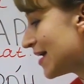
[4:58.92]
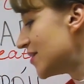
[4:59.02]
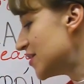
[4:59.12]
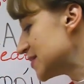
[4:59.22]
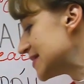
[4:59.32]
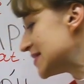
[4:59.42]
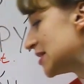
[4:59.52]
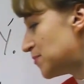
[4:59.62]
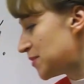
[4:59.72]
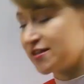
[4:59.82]
the
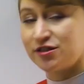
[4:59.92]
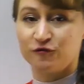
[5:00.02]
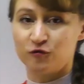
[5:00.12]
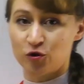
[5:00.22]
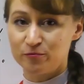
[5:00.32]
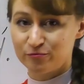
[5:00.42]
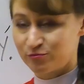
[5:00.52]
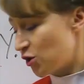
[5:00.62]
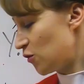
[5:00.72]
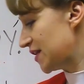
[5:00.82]
recipient form
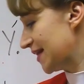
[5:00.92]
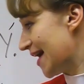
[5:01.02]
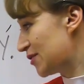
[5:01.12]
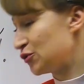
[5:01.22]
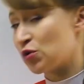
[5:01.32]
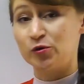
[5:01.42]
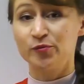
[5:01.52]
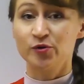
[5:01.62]
of the noun or